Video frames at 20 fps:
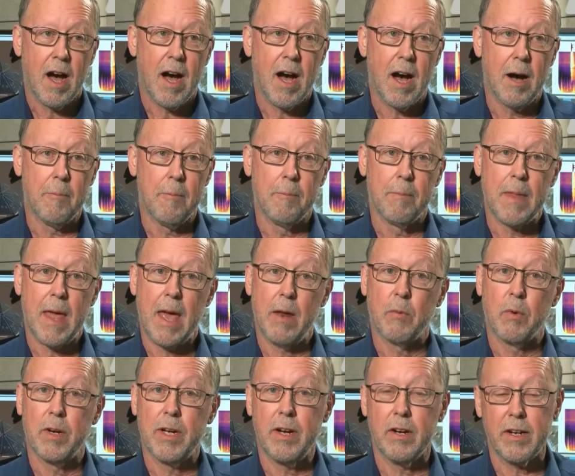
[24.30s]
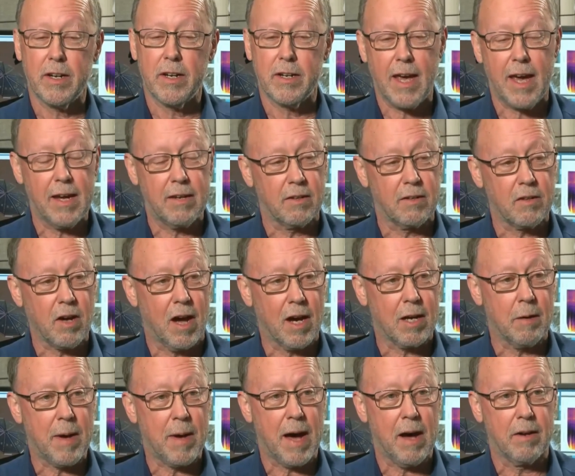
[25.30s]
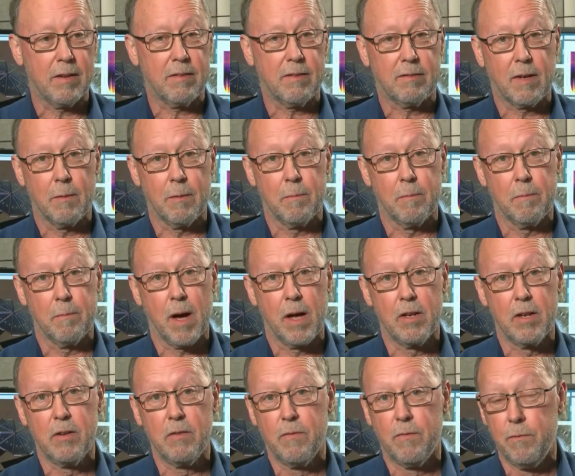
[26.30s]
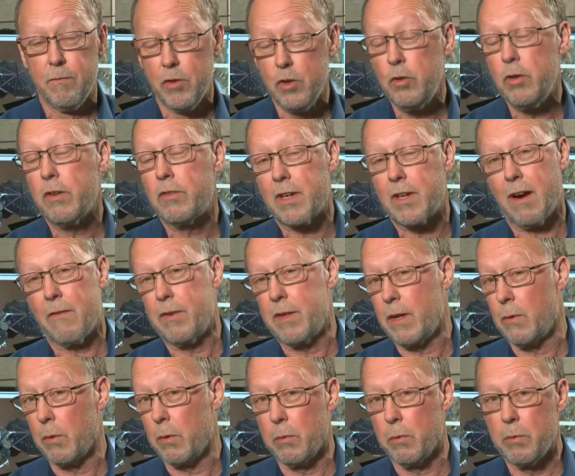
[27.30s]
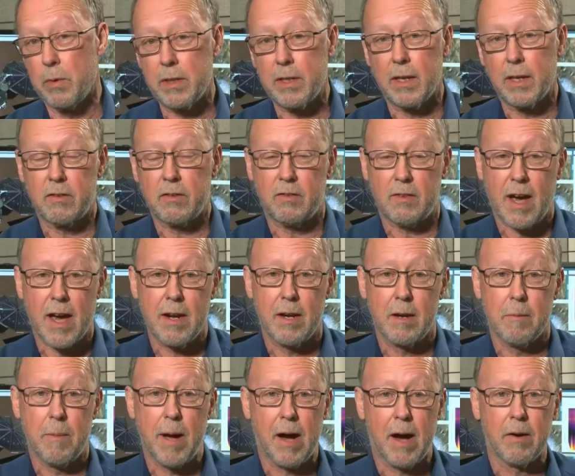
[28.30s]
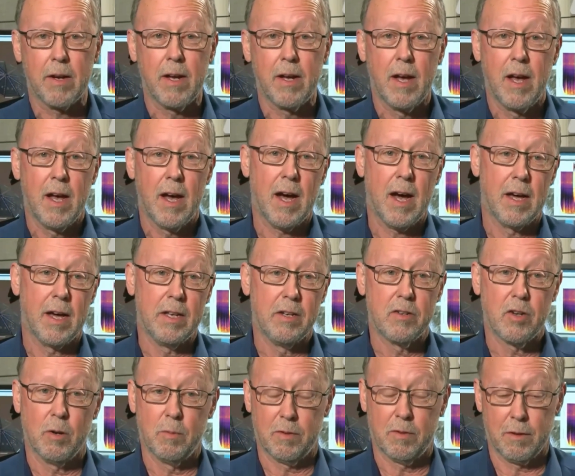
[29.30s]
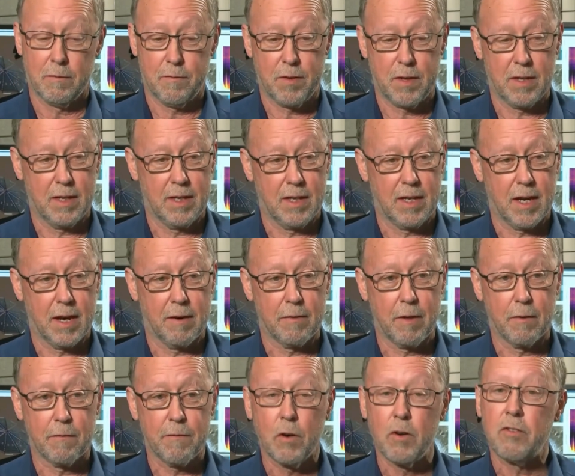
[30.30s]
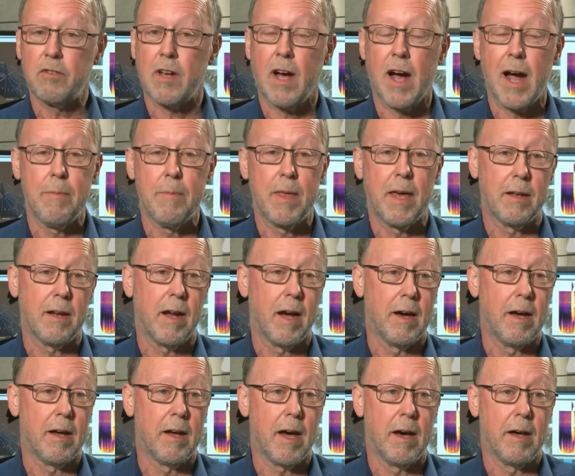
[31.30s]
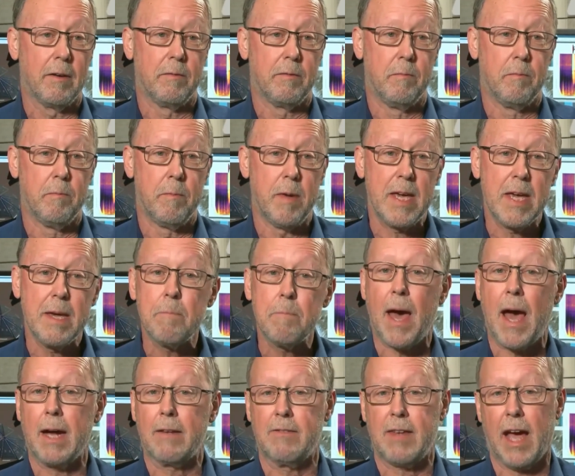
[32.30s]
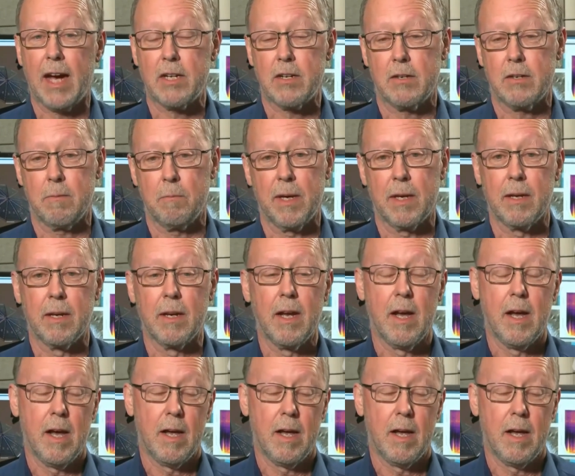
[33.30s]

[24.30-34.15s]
Um, and we're here today to talk about some uh, new discovery that we're really excited about. Uh, in terms of the uh, the first time that uh, impact's actually been